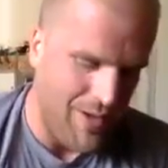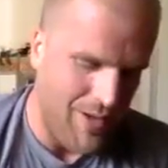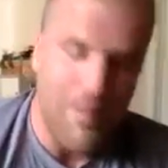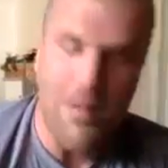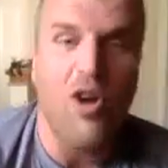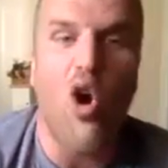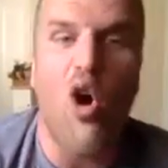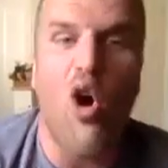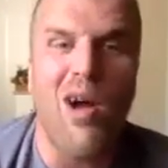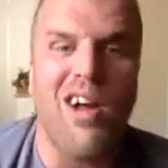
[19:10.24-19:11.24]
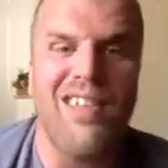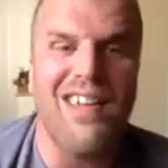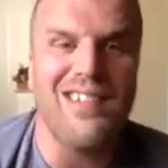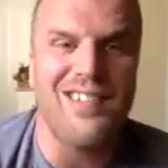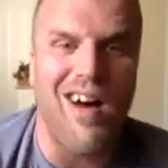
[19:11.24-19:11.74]
I'm going to go ahead and mark that
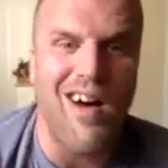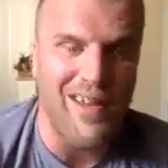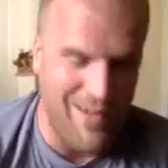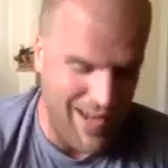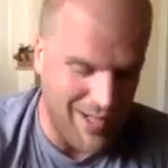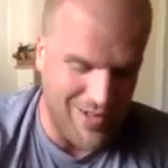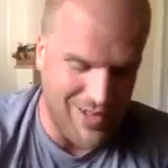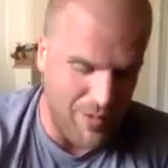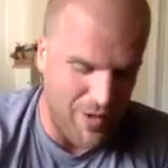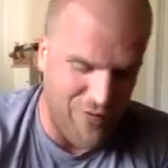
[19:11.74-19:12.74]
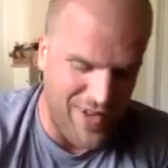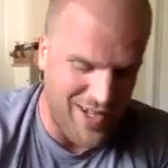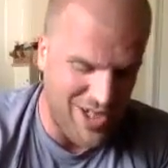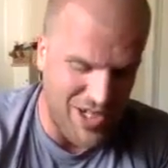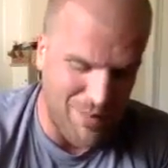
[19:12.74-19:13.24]
as done. I know some of you
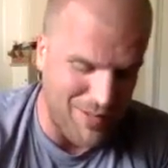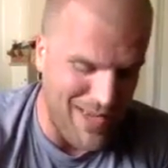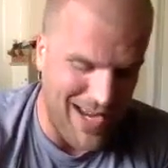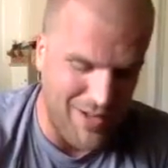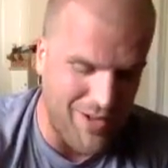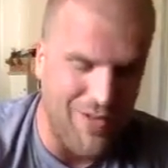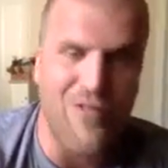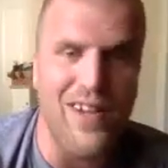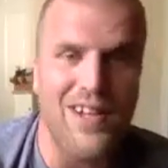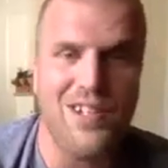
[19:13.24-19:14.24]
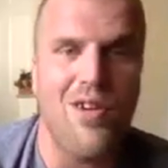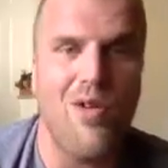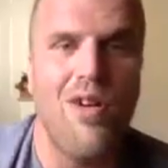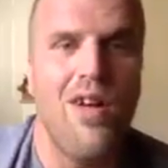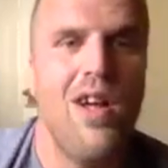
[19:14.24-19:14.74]
finishing, but man, you're going to finish.
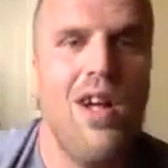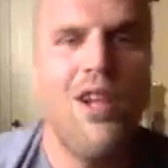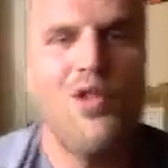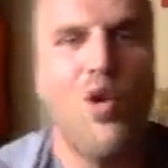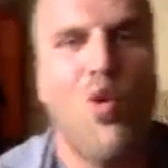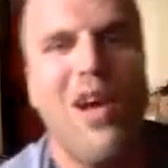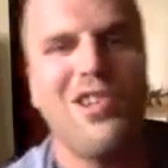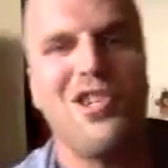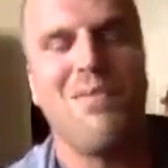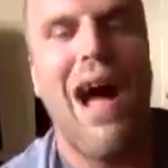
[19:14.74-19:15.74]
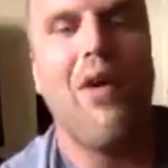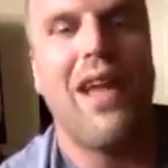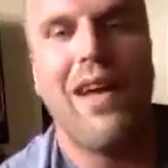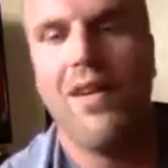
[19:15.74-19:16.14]
No question about it.